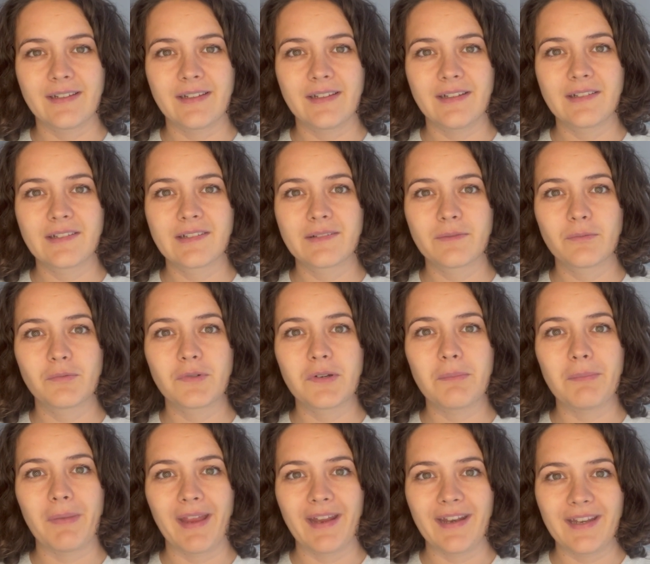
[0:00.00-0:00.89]
is
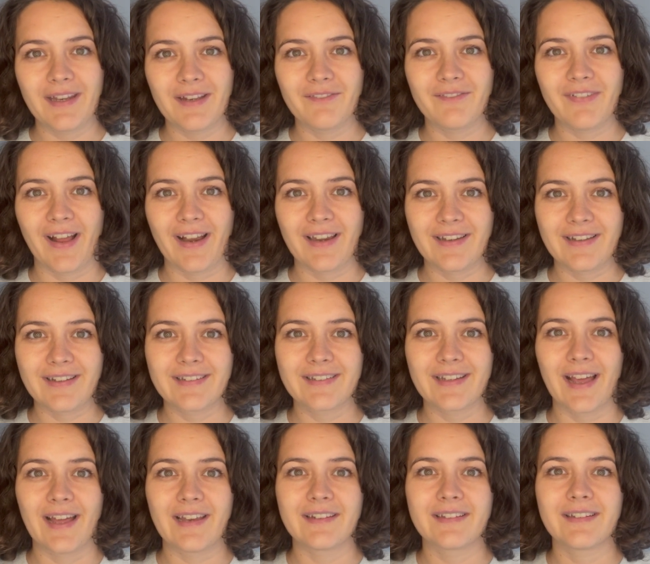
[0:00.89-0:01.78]
remaining
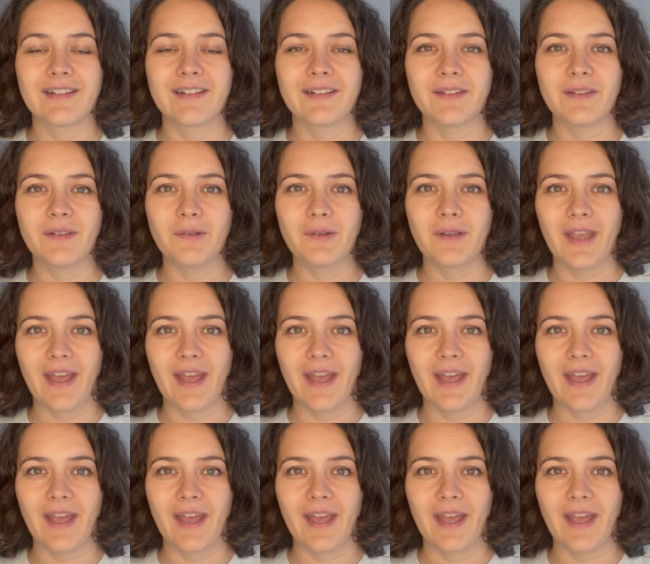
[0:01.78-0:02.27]
valid until you